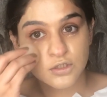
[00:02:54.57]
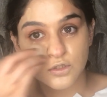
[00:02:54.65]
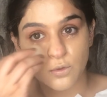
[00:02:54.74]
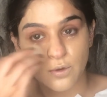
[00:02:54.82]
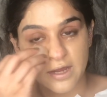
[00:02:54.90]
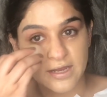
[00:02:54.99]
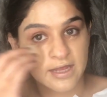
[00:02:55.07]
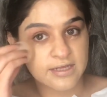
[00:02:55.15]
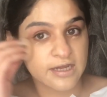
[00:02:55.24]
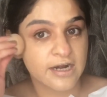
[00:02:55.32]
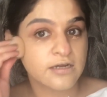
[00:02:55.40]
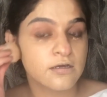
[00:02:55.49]
So I like
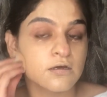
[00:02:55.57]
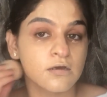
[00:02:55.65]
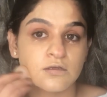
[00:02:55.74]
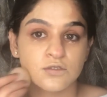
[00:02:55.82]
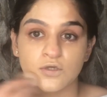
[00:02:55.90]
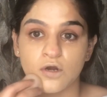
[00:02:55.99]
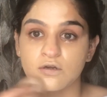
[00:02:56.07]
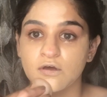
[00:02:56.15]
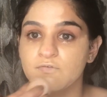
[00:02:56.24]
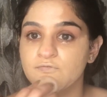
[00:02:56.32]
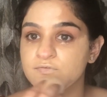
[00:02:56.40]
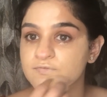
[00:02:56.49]
that sort
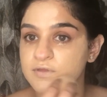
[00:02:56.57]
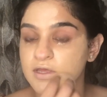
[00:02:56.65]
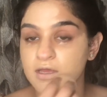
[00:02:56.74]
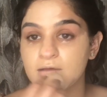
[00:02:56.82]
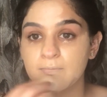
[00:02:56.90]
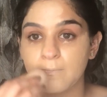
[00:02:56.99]
of thing.